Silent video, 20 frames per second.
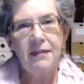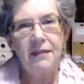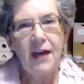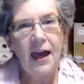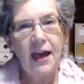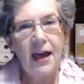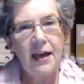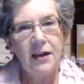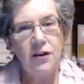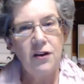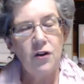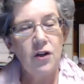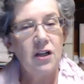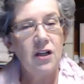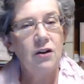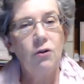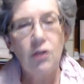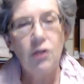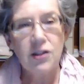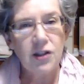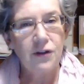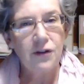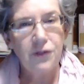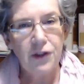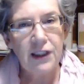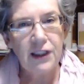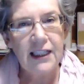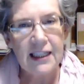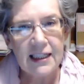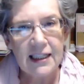that you can cross off
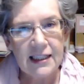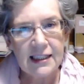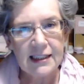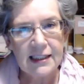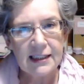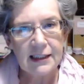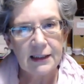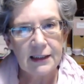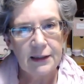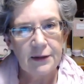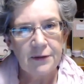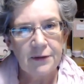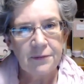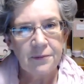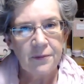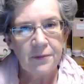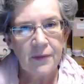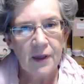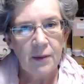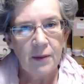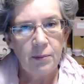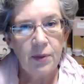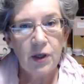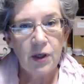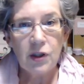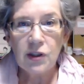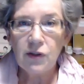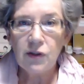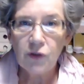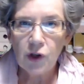your list
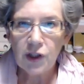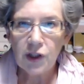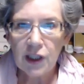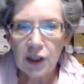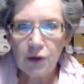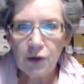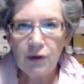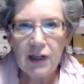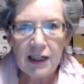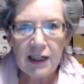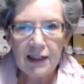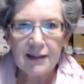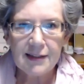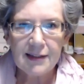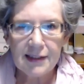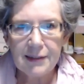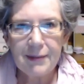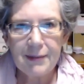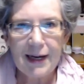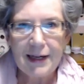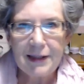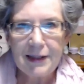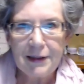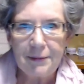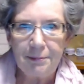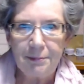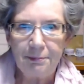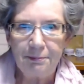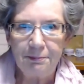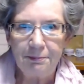because you've got the ingredients to make
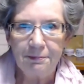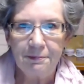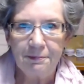them.